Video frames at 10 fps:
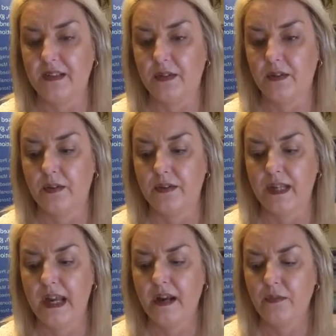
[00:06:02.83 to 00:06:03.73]

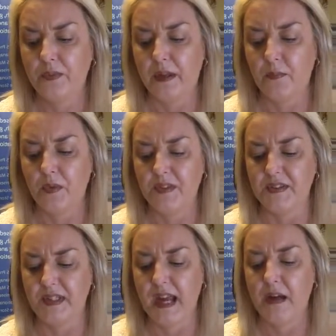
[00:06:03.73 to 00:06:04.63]
to help them
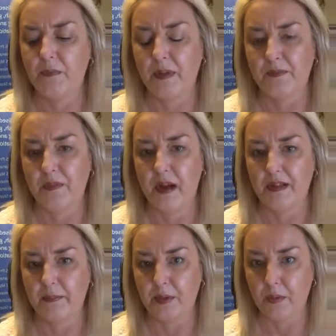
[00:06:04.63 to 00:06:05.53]
was to help them
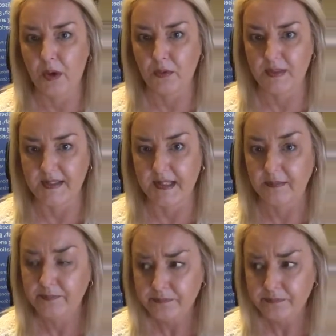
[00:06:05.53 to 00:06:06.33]
fight the bureaucracy.